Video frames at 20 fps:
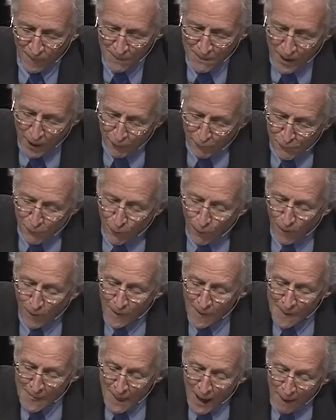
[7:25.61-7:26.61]
Therefore
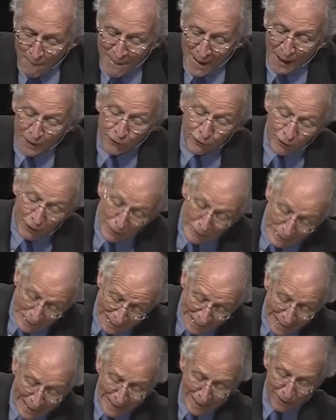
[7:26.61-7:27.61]
a man shall
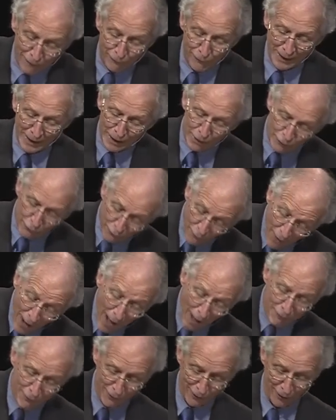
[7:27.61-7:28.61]
leave his
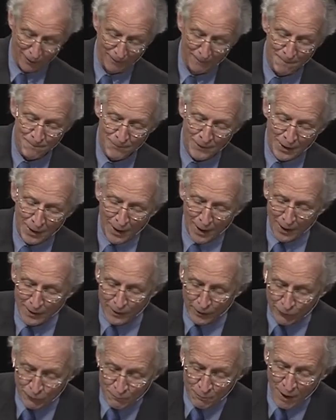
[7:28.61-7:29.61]
father and
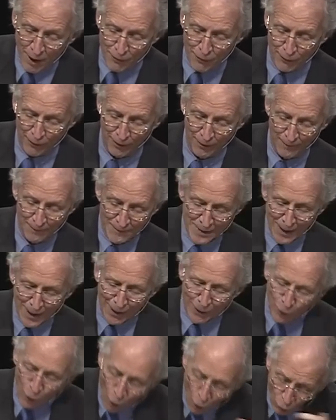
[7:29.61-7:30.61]
his mother
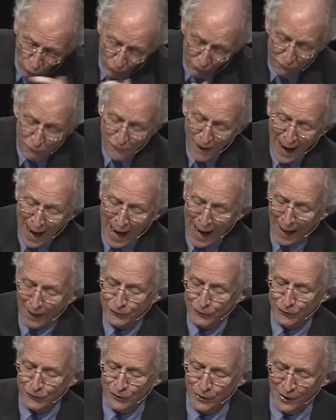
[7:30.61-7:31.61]
and hold
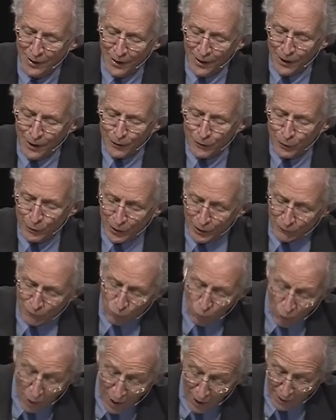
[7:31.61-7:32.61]
fast to his
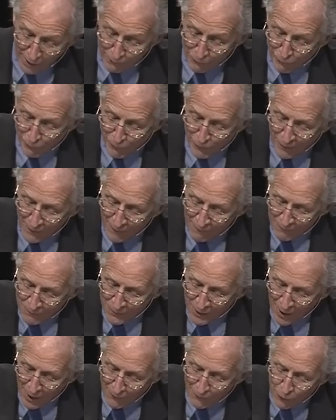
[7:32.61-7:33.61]
wife
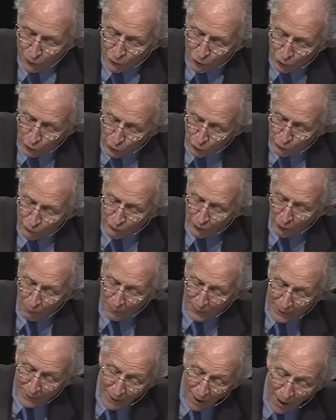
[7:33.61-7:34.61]
and the two shall
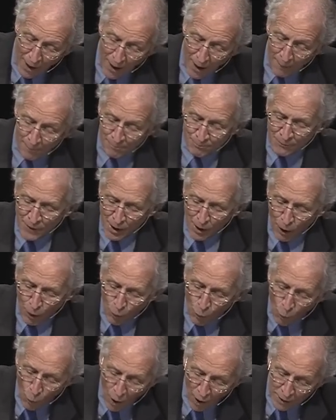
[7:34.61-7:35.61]
become
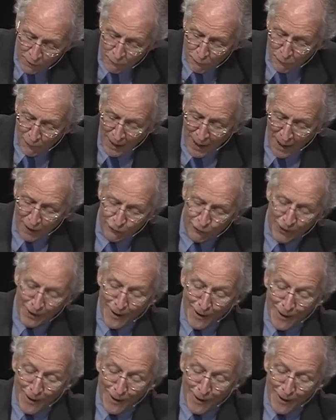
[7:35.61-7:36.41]
one flesh.